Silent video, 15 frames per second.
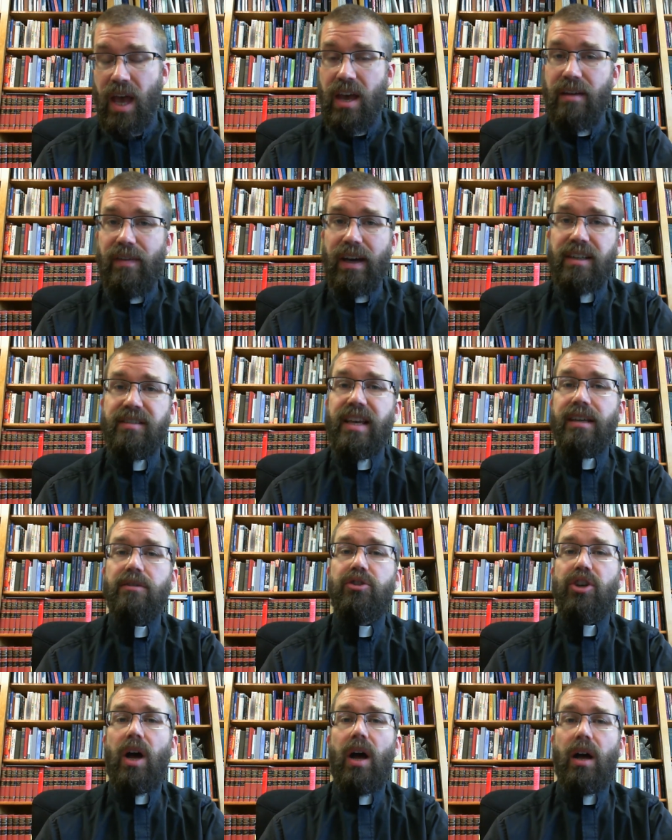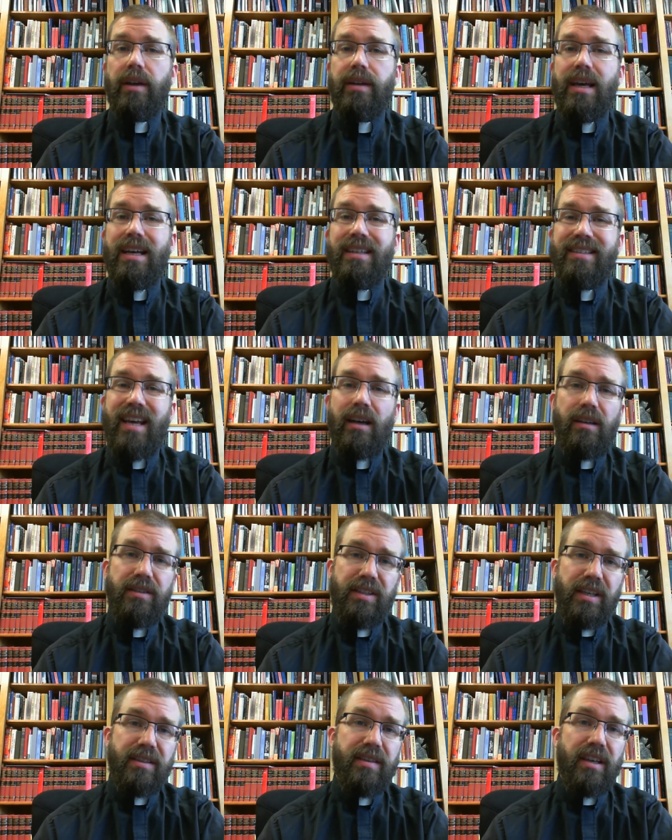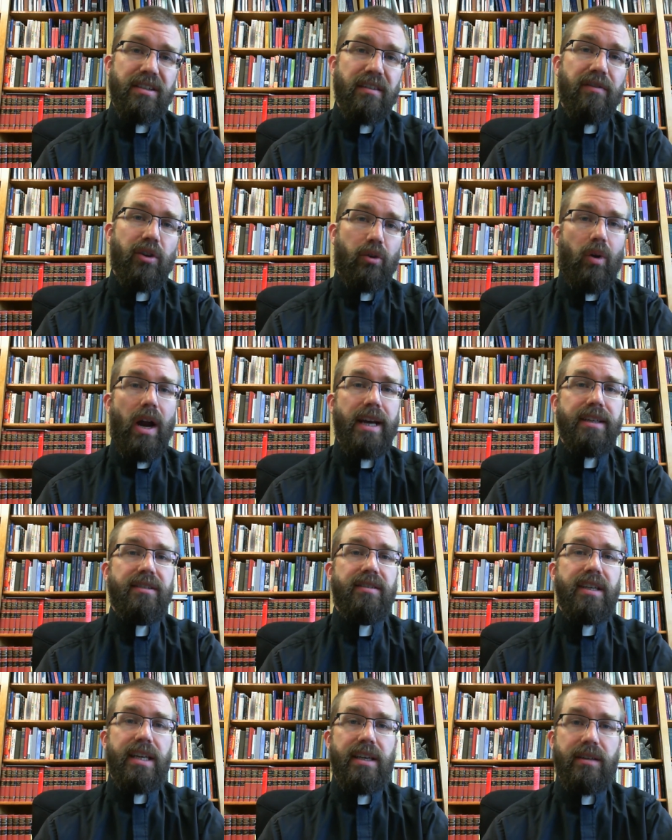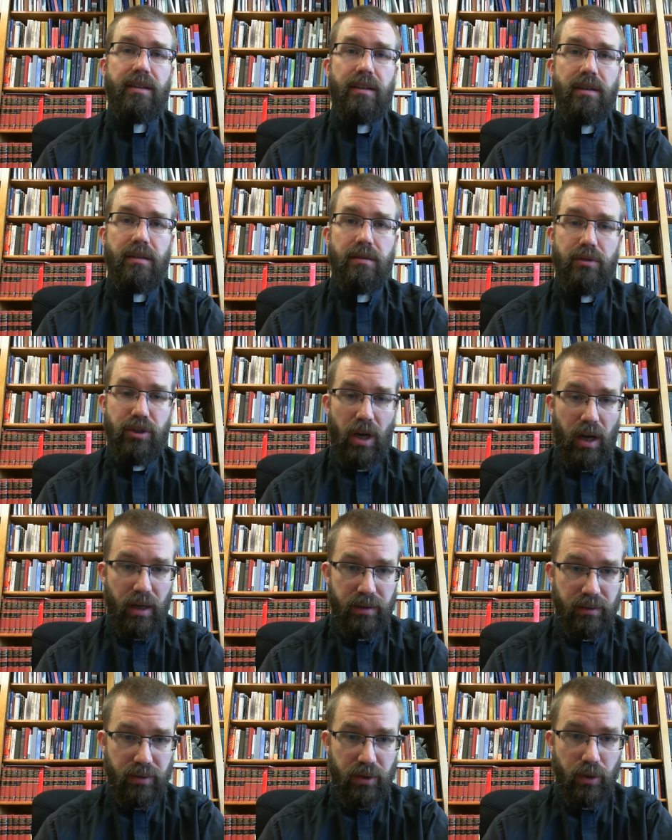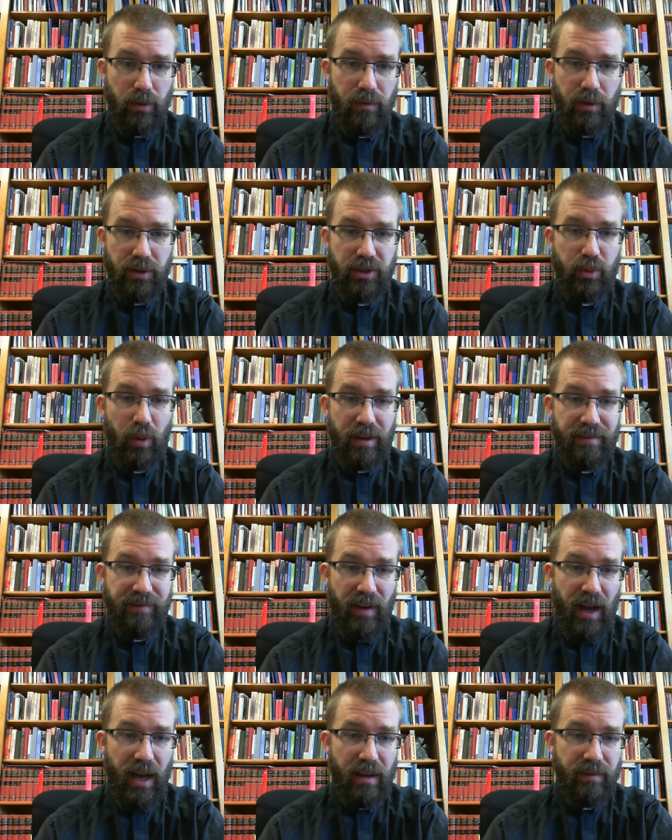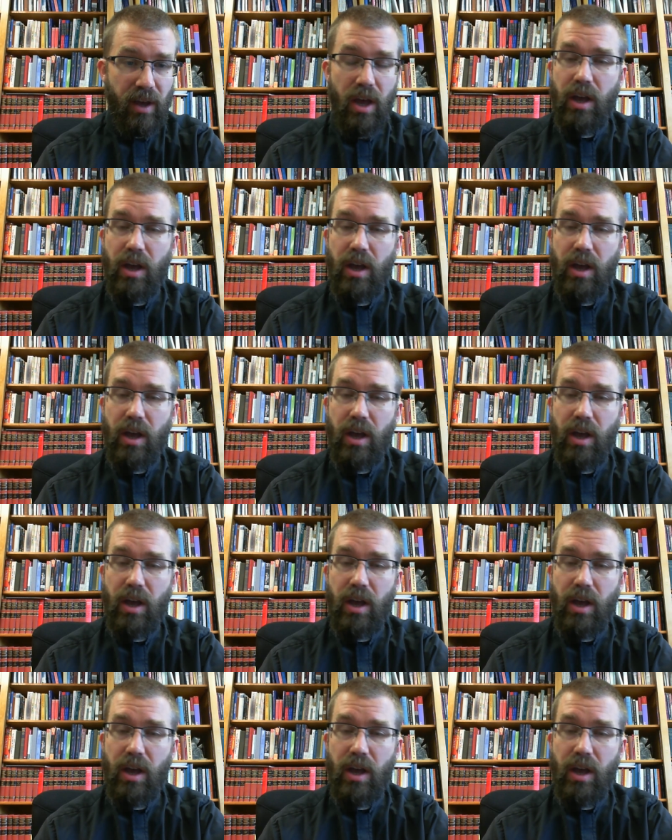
In fact, St. John tells us this of Christ in John 2, verse 25.